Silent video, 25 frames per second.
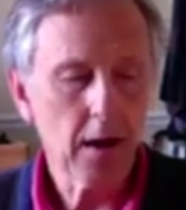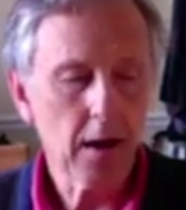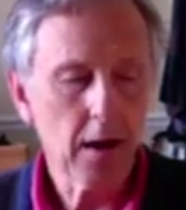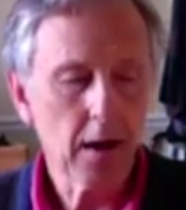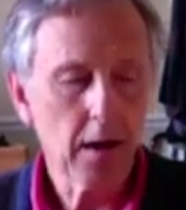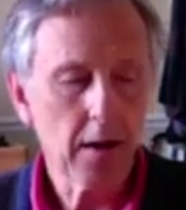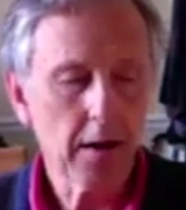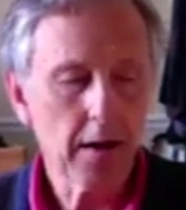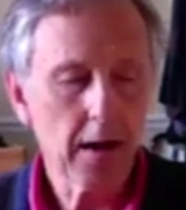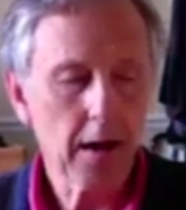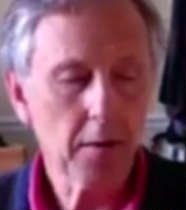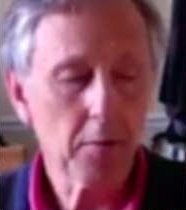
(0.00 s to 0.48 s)

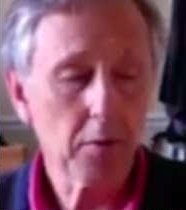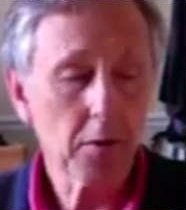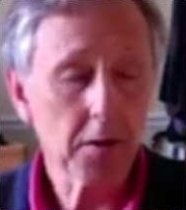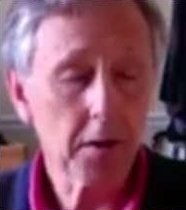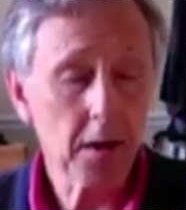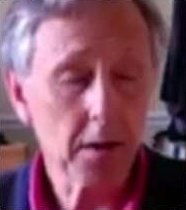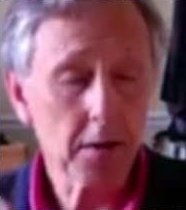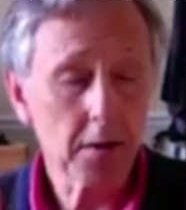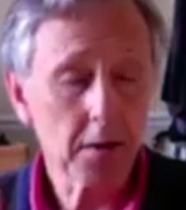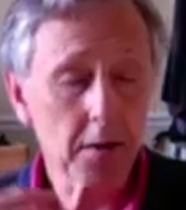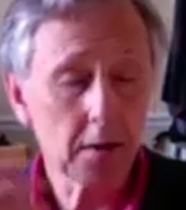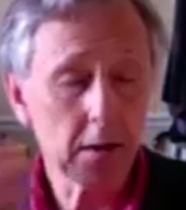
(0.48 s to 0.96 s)
enables
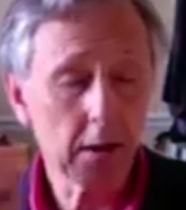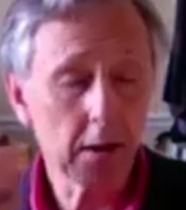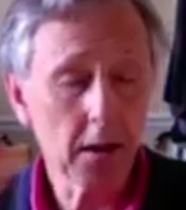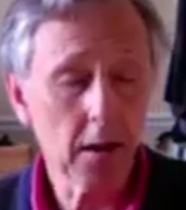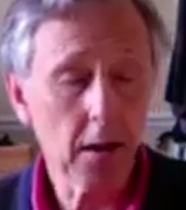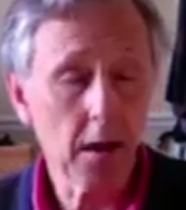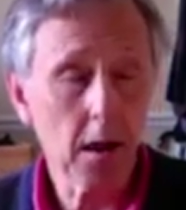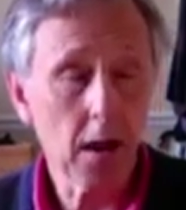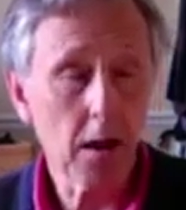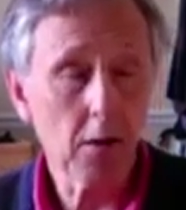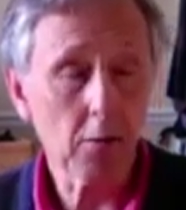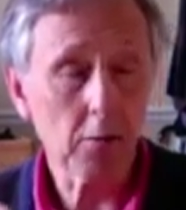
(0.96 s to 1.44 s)
us,
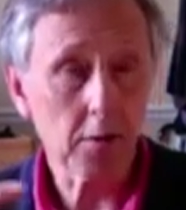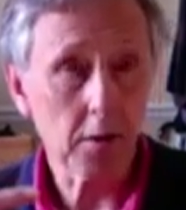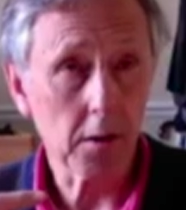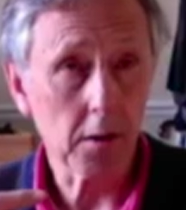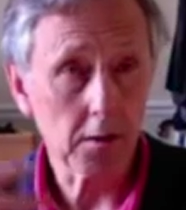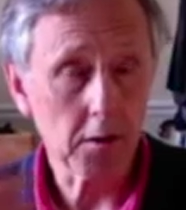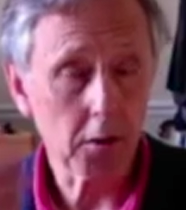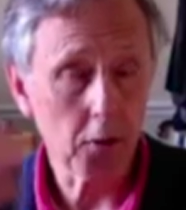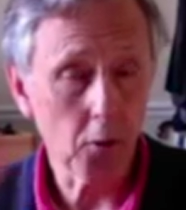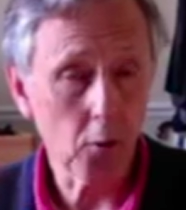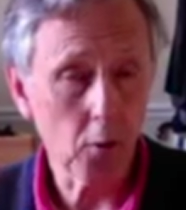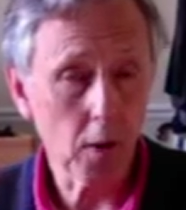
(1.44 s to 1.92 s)
helps
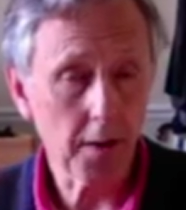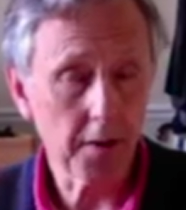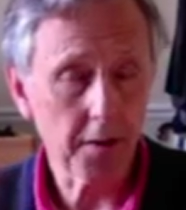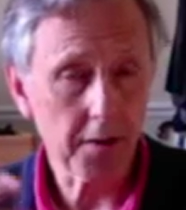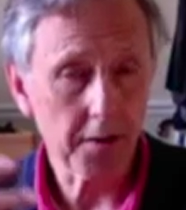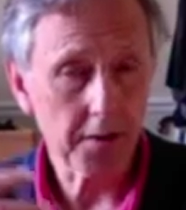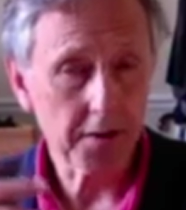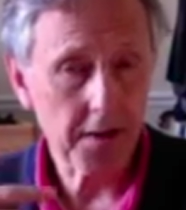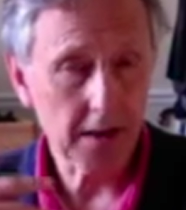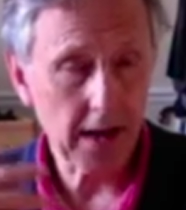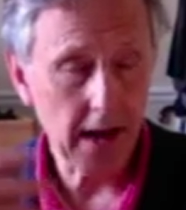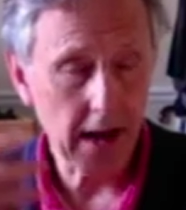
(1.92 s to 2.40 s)
us to
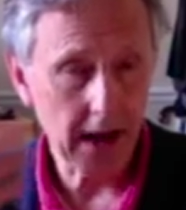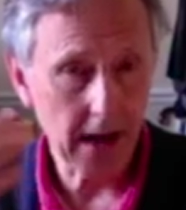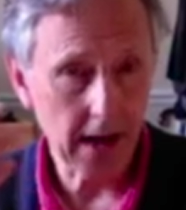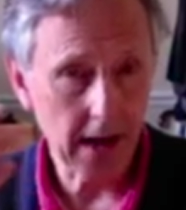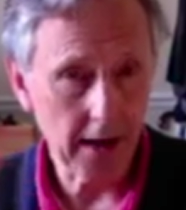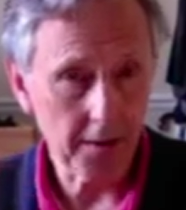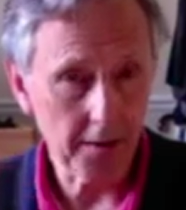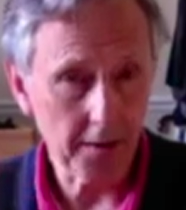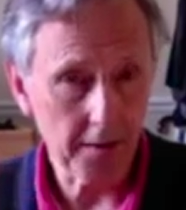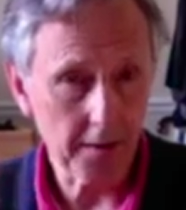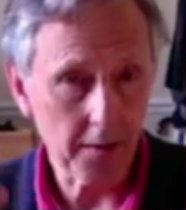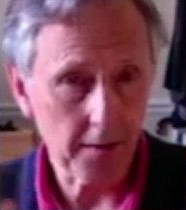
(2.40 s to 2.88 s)

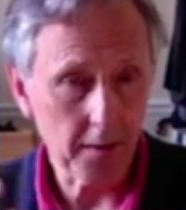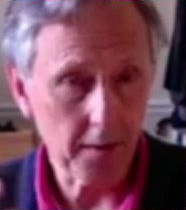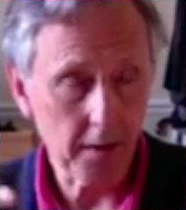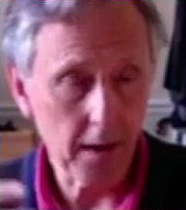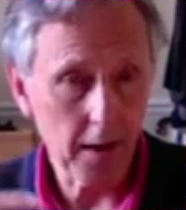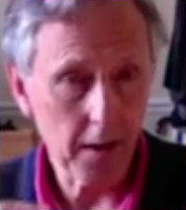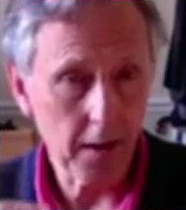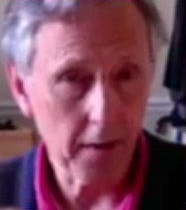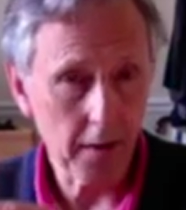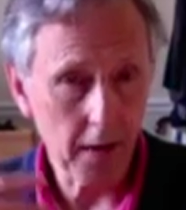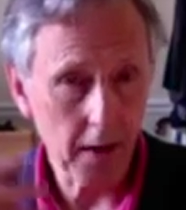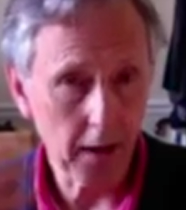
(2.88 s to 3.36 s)
understand
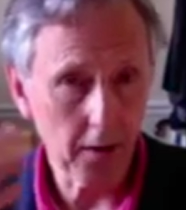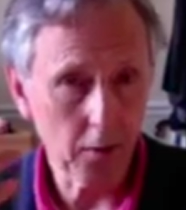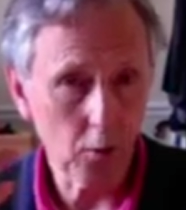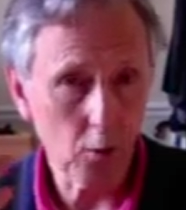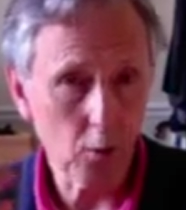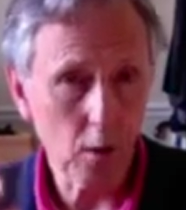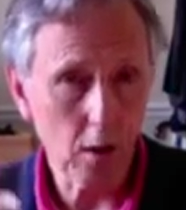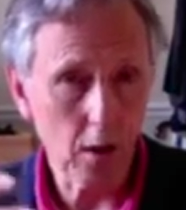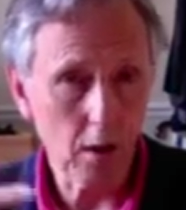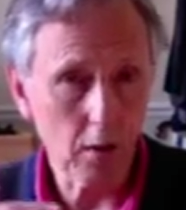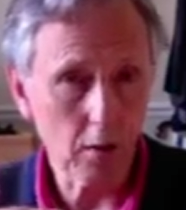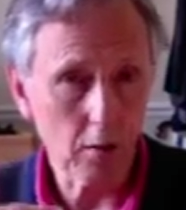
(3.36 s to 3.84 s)
in the inner
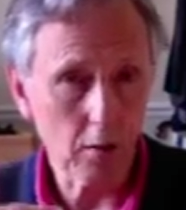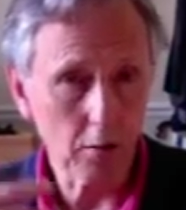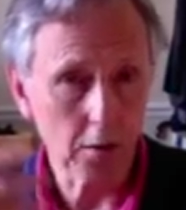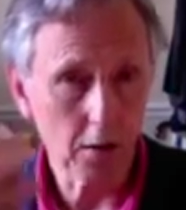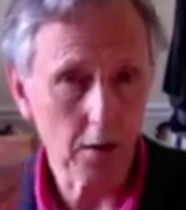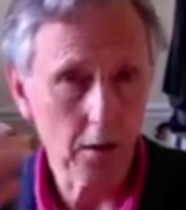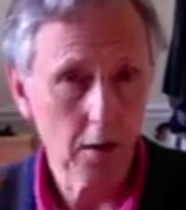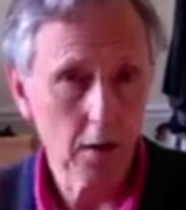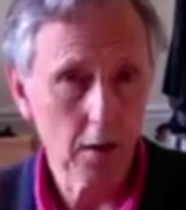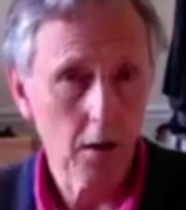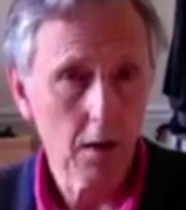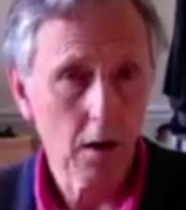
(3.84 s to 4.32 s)
world
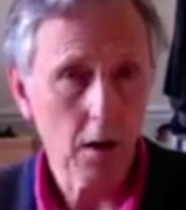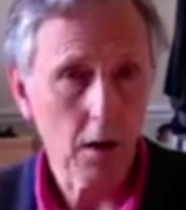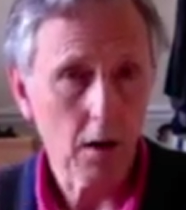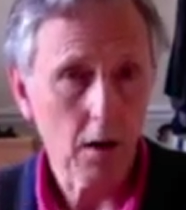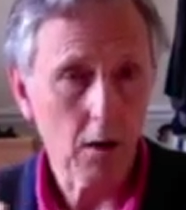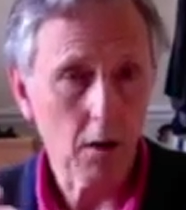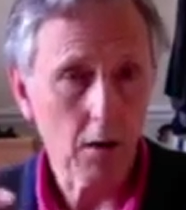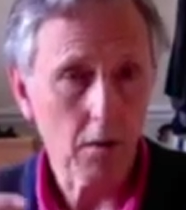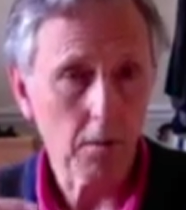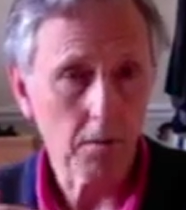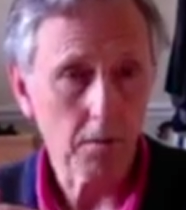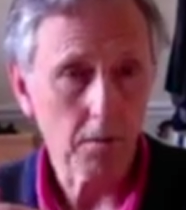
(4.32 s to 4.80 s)

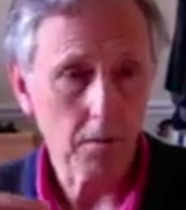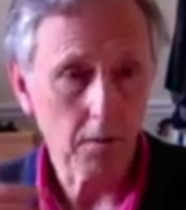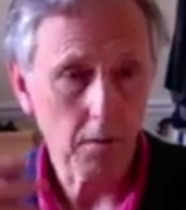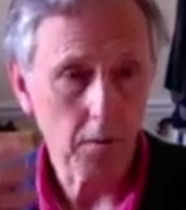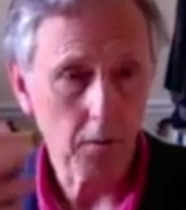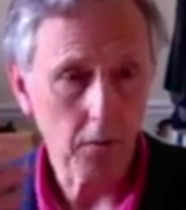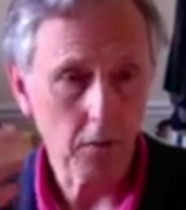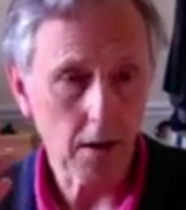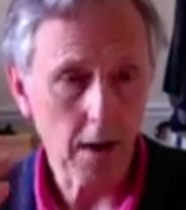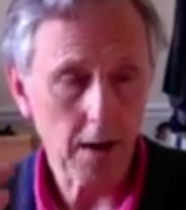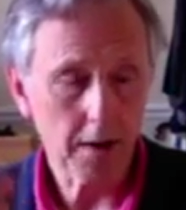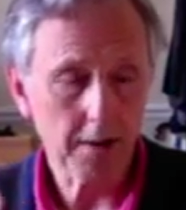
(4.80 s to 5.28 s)
of
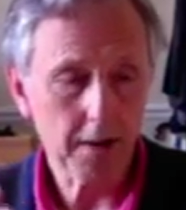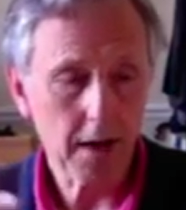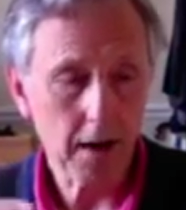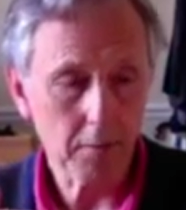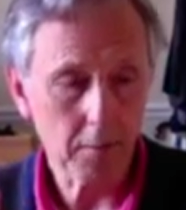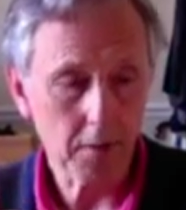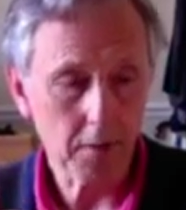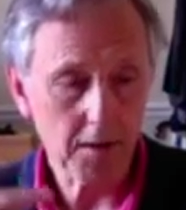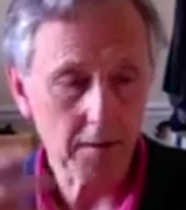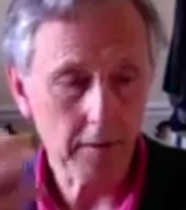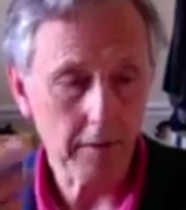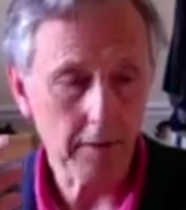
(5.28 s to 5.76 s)
the right
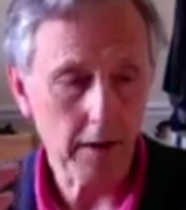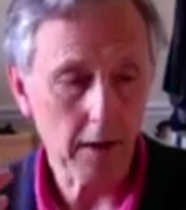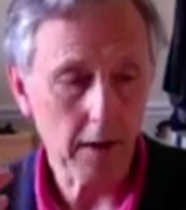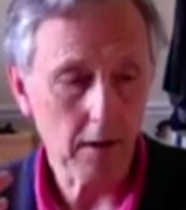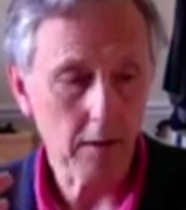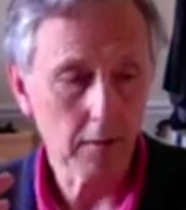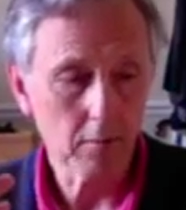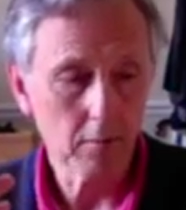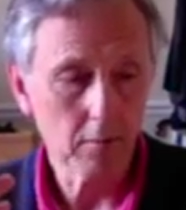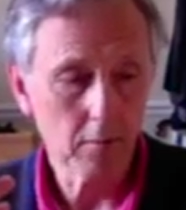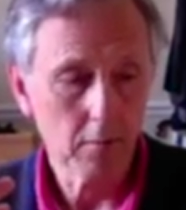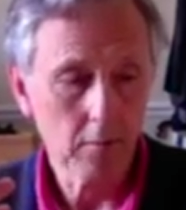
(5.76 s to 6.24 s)
hemisphere,